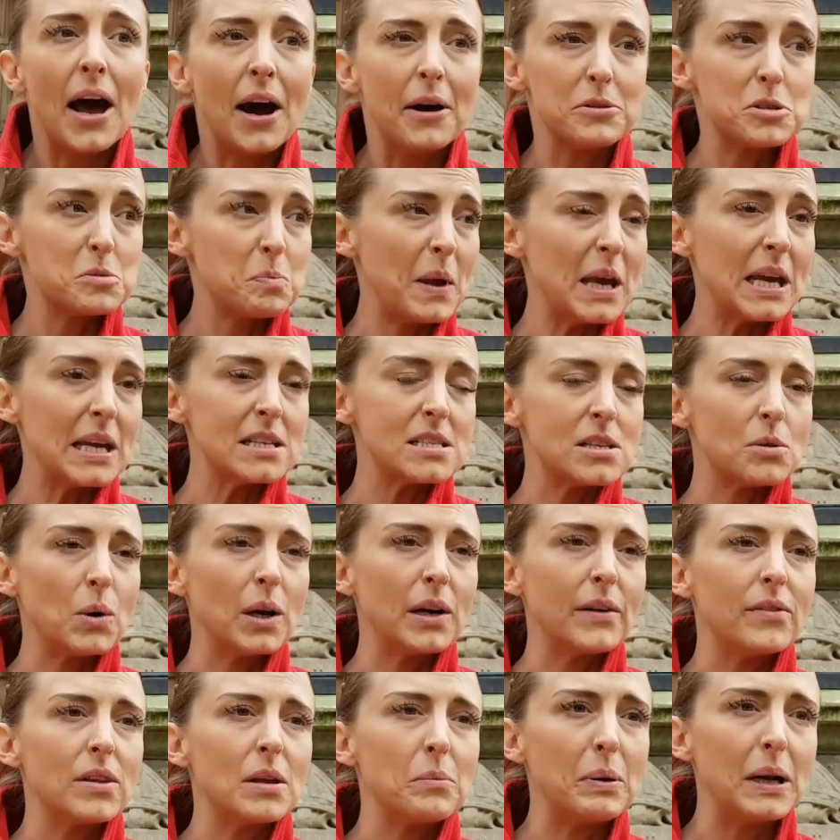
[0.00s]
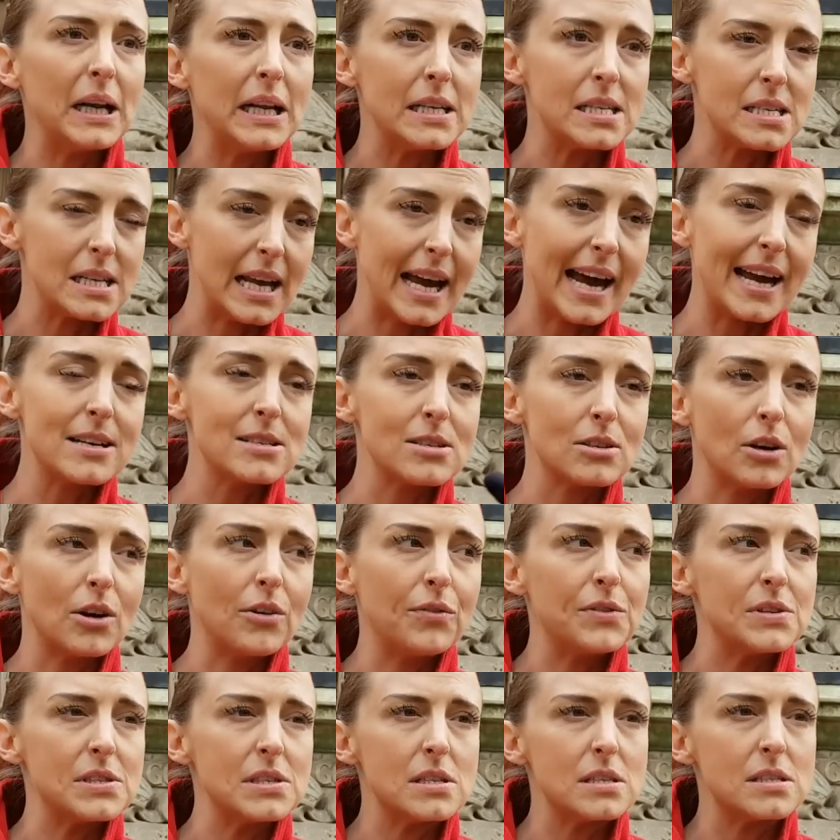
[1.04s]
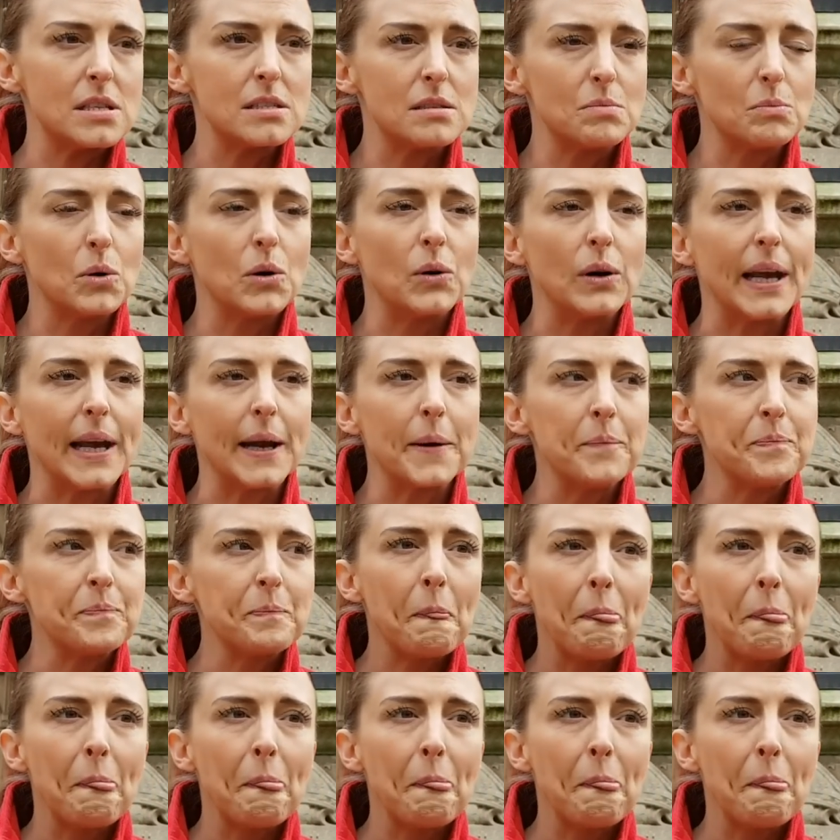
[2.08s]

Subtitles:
I was speaking to one of the police liaison officers this morning.